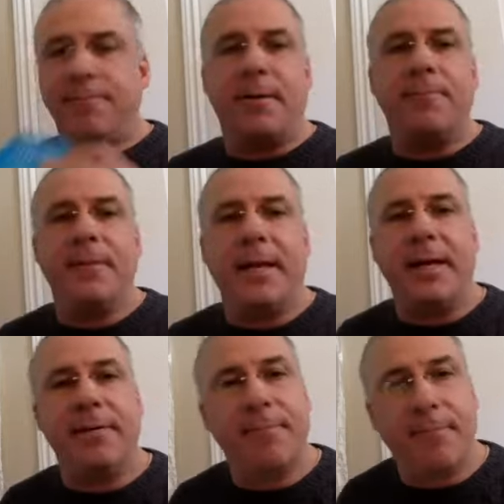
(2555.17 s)
from
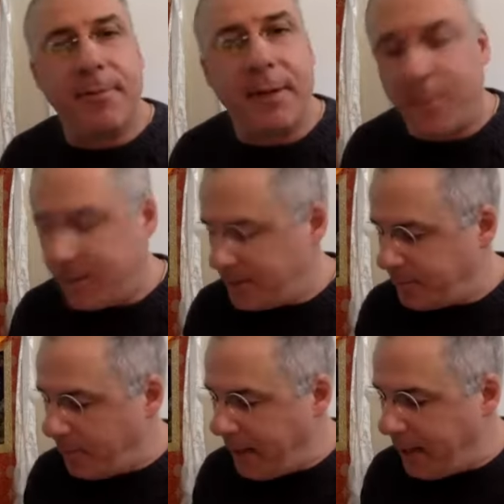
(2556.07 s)
the three
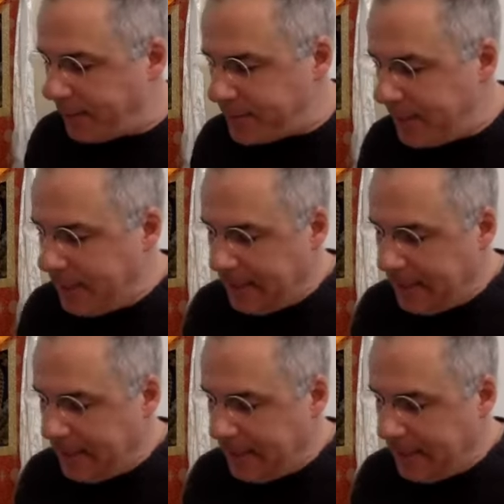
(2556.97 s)
principal paths.